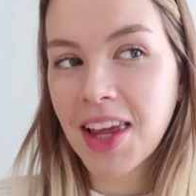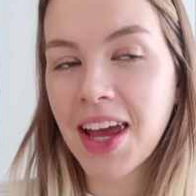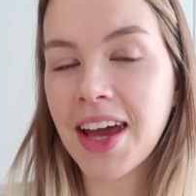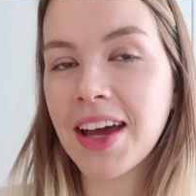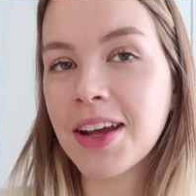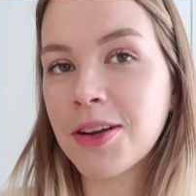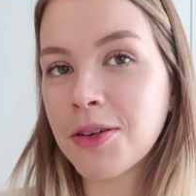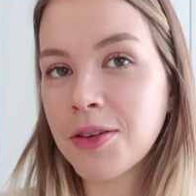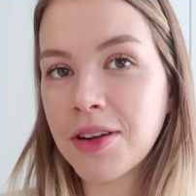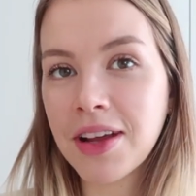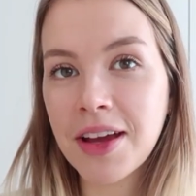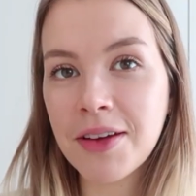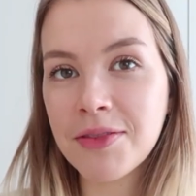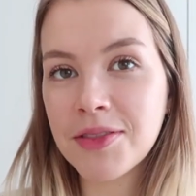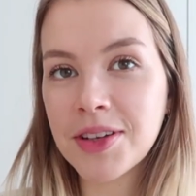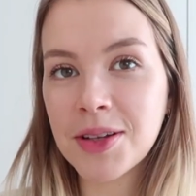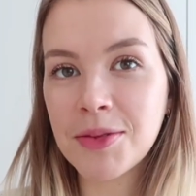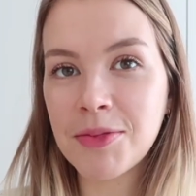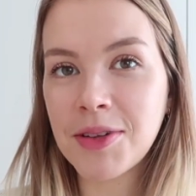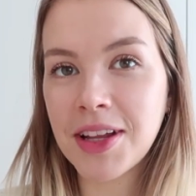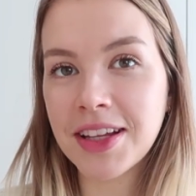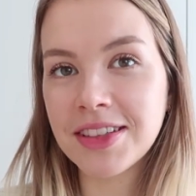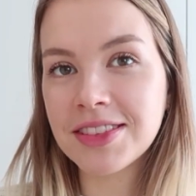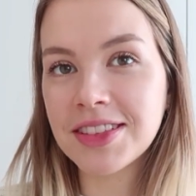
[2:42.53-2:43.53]
I don't have
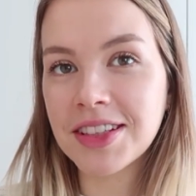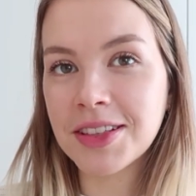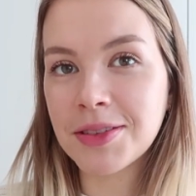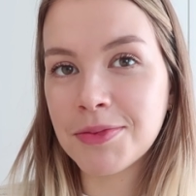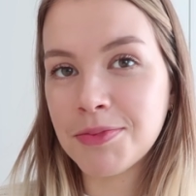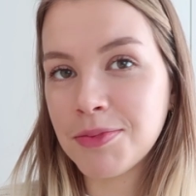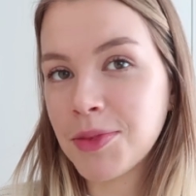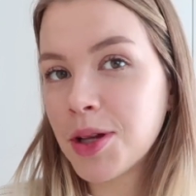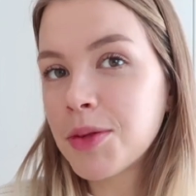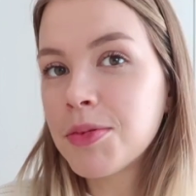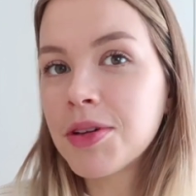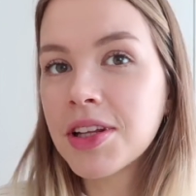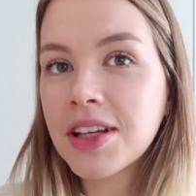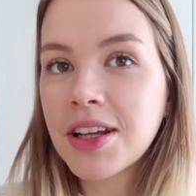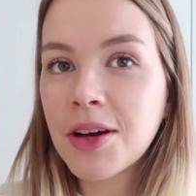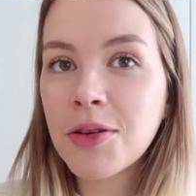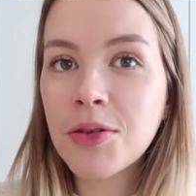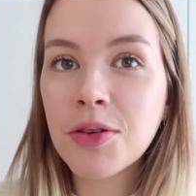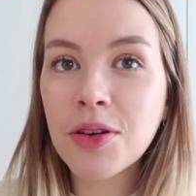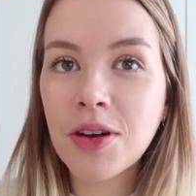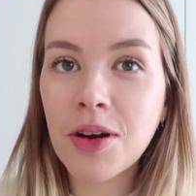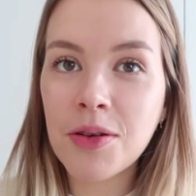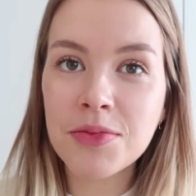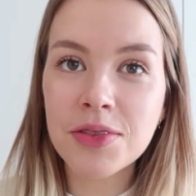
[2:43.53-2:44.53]
any plans yet. Maybe there
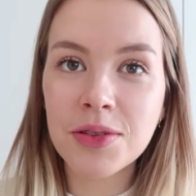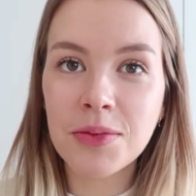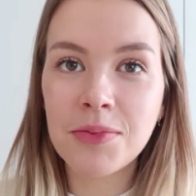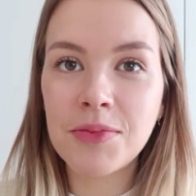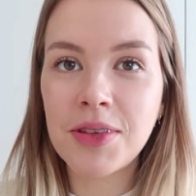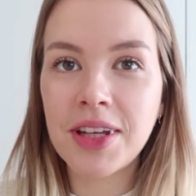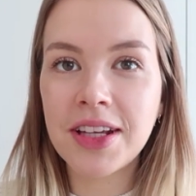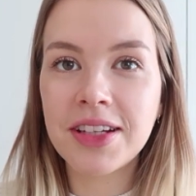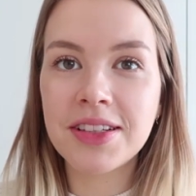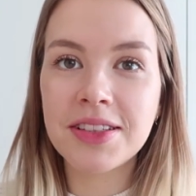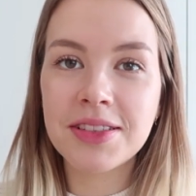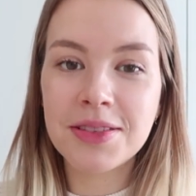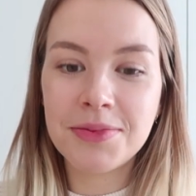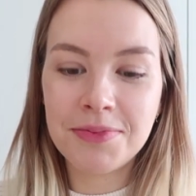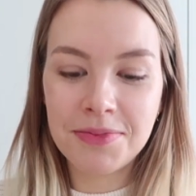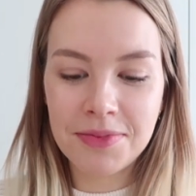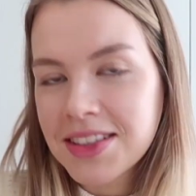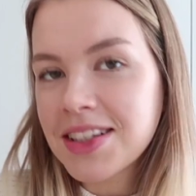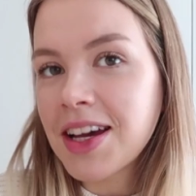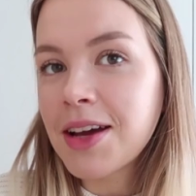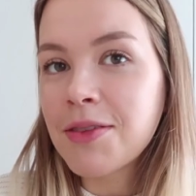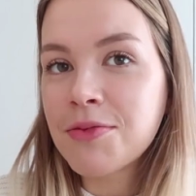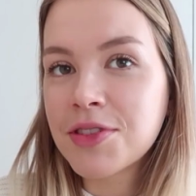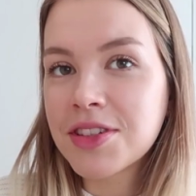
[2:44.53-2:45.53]
will come some plans.
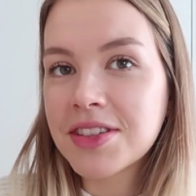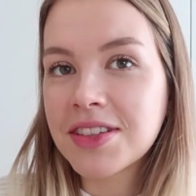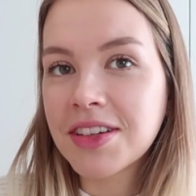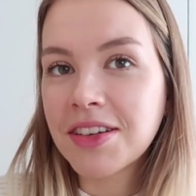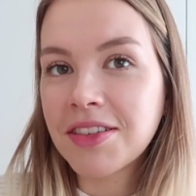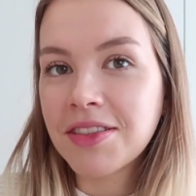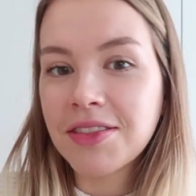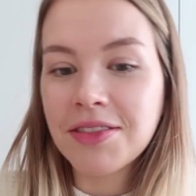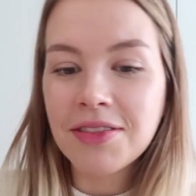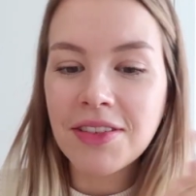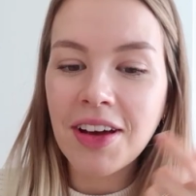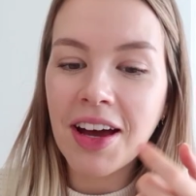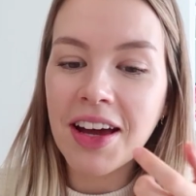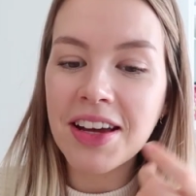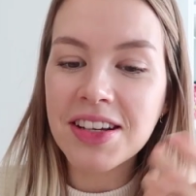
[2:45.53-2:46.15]
Time will tell.